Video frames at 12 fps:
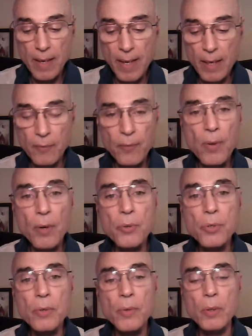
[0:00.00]
And for
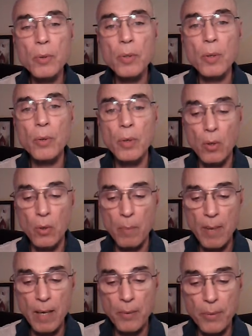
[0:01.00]
those of you who don't know
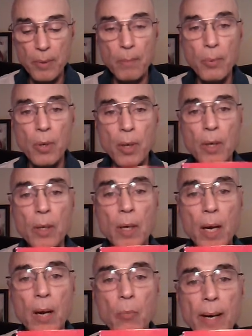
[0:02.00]
about the book,
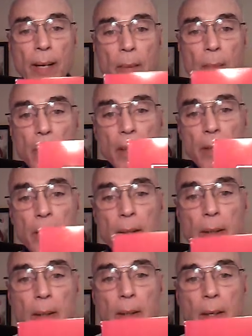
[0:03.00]
I recommend
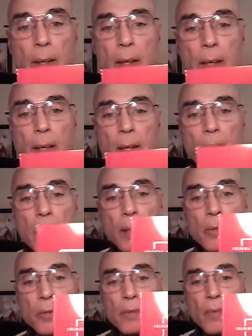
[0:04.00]
it.
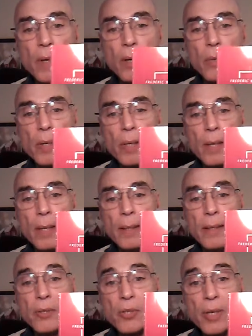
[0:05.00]
It's a very
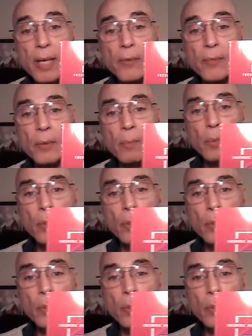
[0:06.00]
insightful